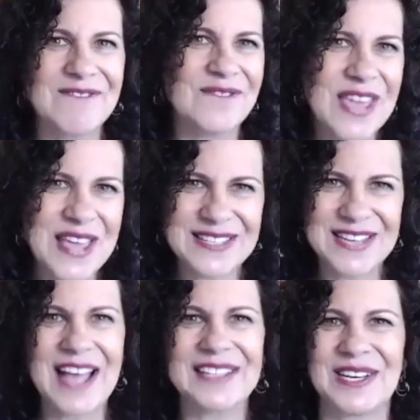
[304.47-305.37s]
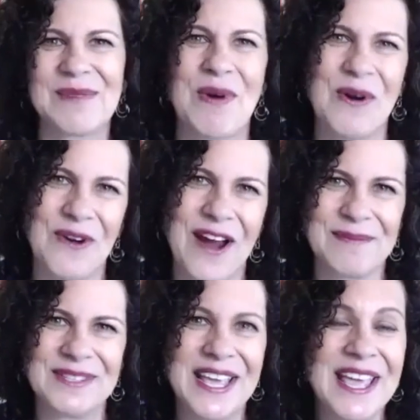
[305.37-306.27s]
fantastic programs,
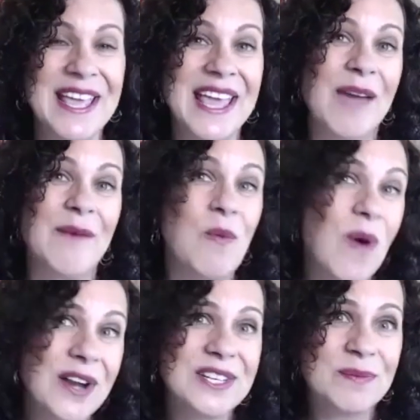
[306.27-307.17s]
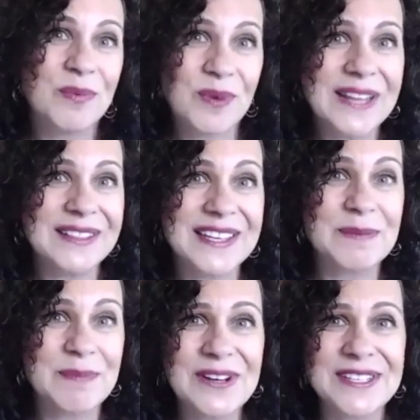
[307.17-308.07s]
and we wanted to bring the
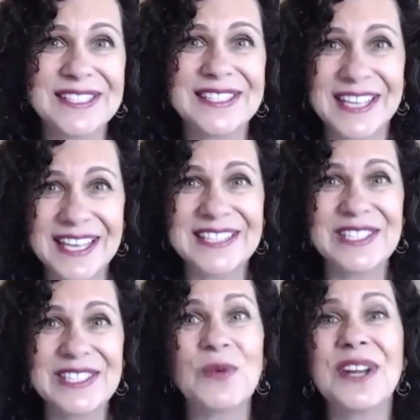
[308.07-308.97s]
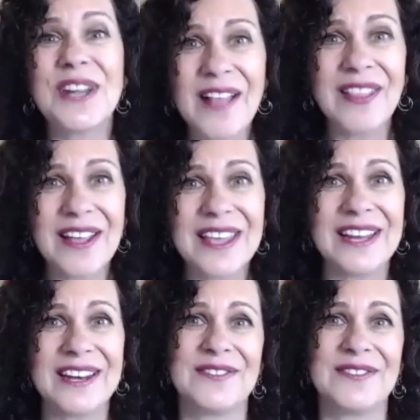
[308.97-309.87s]
experiences to kids who were not lucky
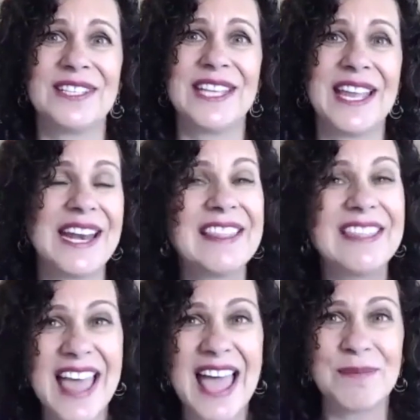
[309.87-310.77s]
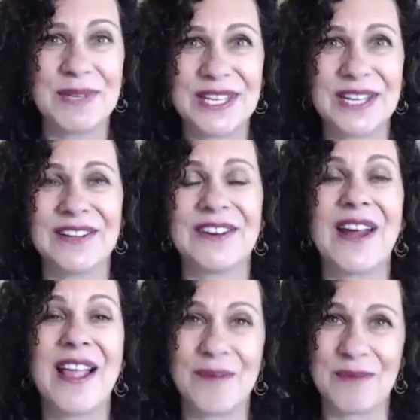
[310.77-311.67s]
enough to attend that particular
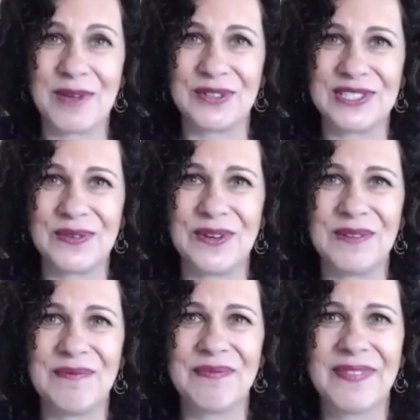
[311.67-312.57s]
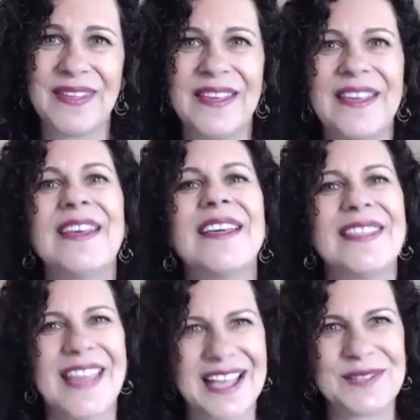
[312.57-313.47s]
elementary school.
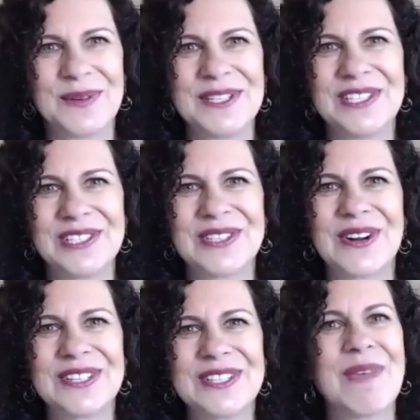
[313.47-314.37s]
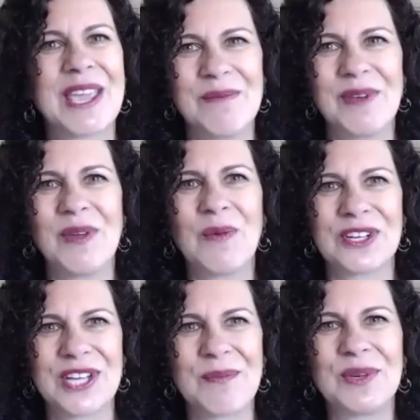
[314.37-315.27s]
That's when DigiStars Make a Movie
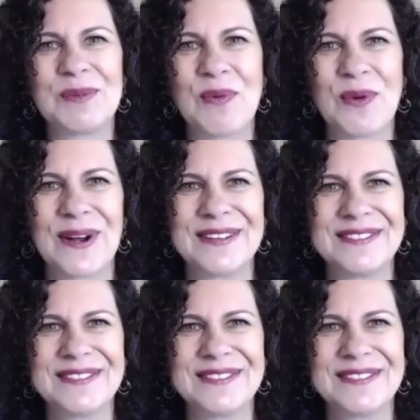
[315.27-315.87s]
Workshop was born.